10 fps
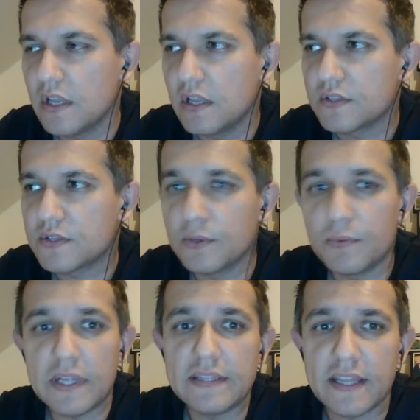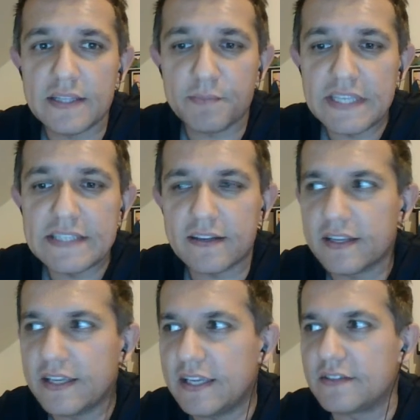So that's
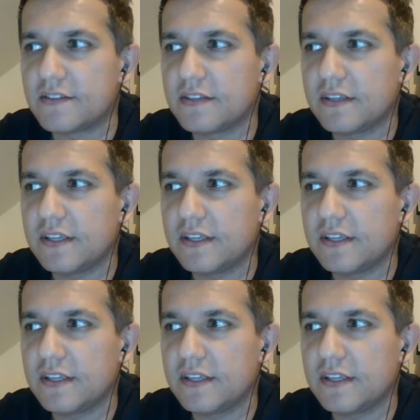basically it.